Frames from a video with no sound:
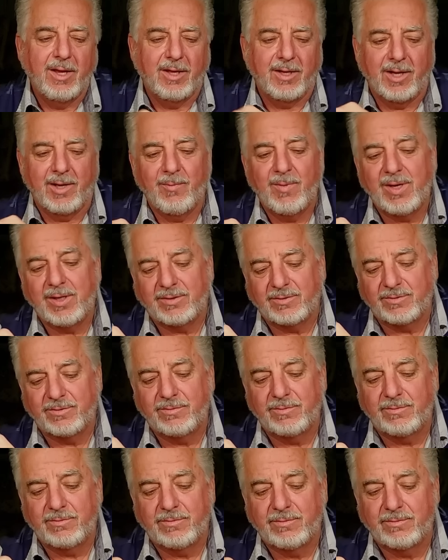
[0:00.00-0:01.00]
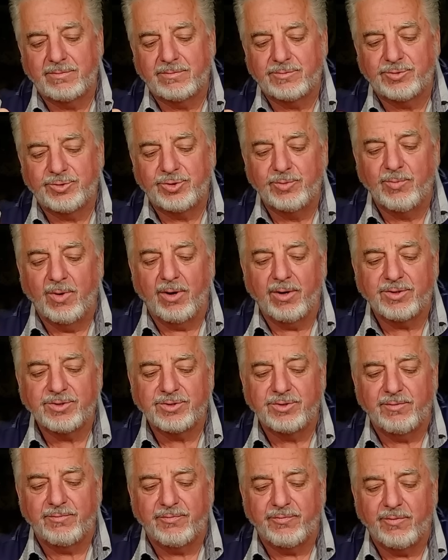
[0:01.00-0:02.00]
And I make 2
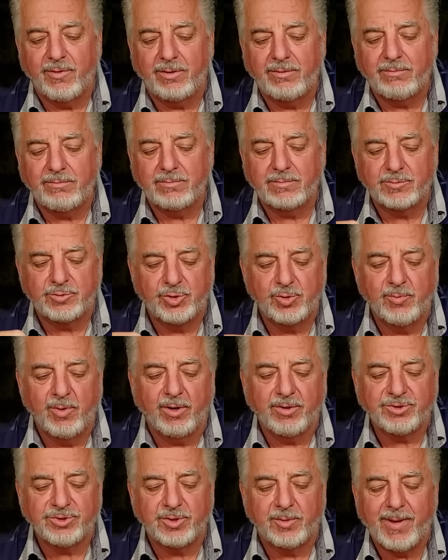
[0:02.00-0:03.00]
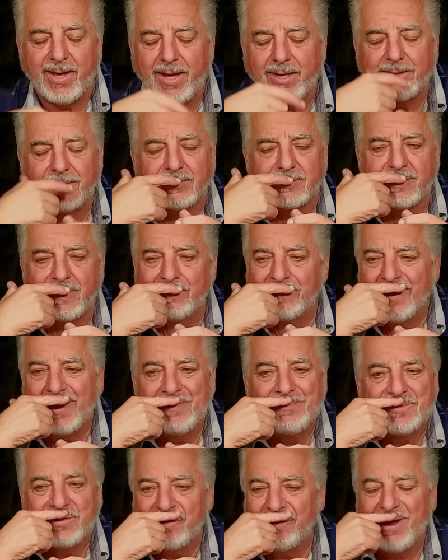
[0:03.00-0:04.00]
marks in the front, 2 marks in the back, and
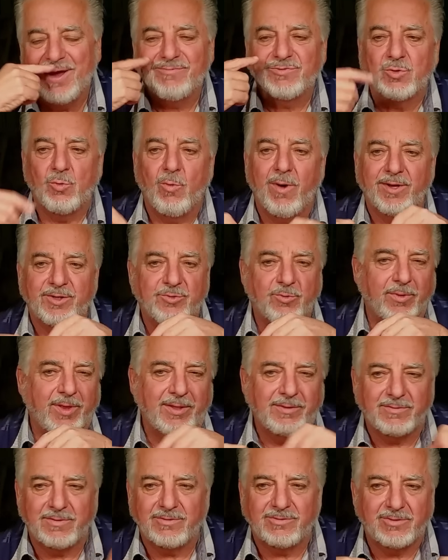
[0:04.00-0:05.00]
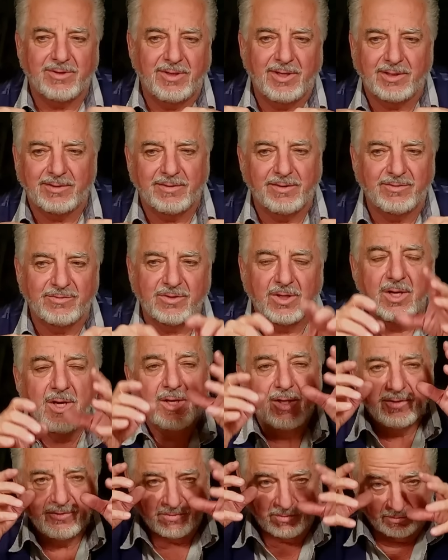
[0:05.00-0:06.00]
sometimes you have to watch where that disconnect is
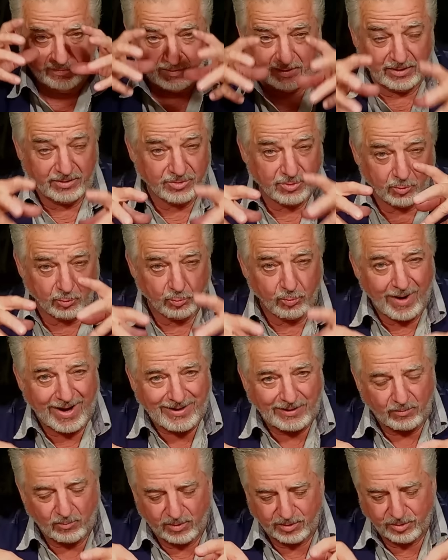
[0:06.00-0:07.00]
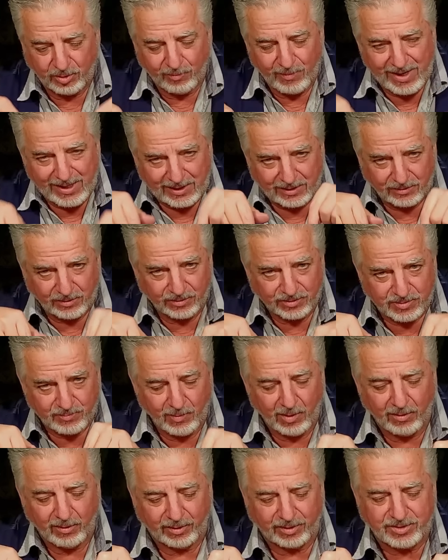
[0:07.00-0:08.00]
so things are right when you're making those
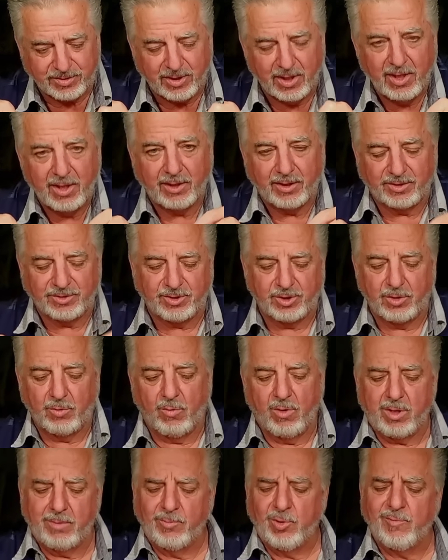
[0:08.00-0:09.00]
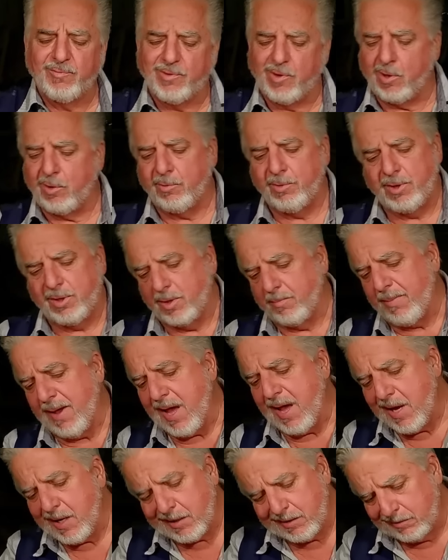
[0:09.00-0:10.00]
marks, because you don't want to move it all the way to the
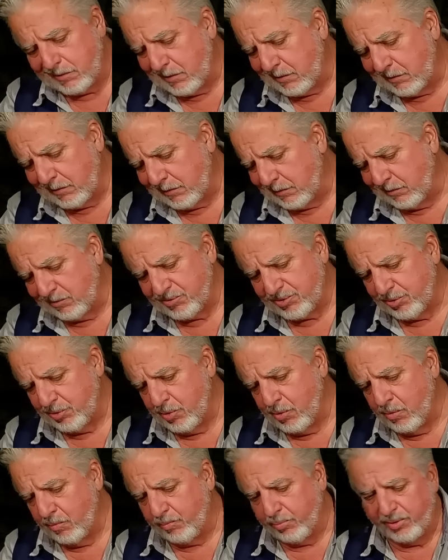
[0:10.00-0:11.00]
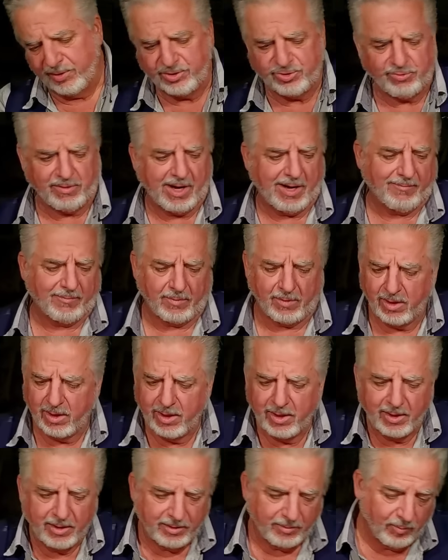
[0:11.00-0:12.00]
back and then there's no pre-travel.
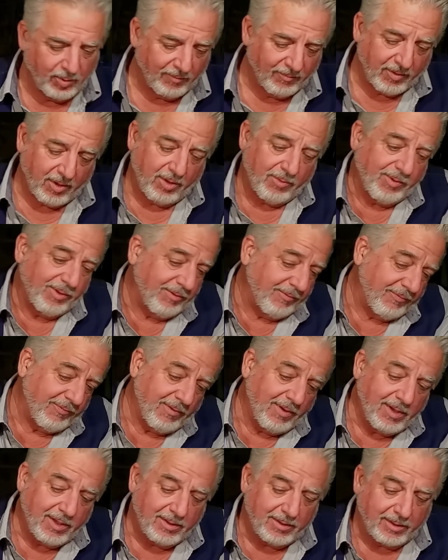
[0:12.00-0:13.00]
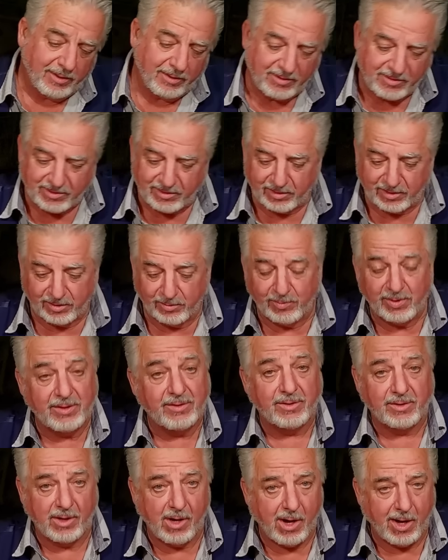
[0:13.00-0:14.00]
Move it all the way to the front and it can
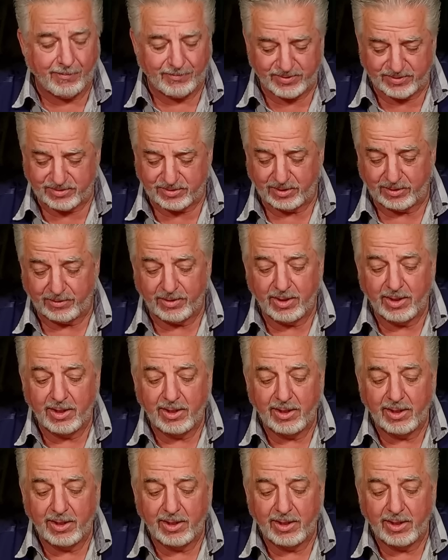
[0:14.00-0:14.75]
be the opposite.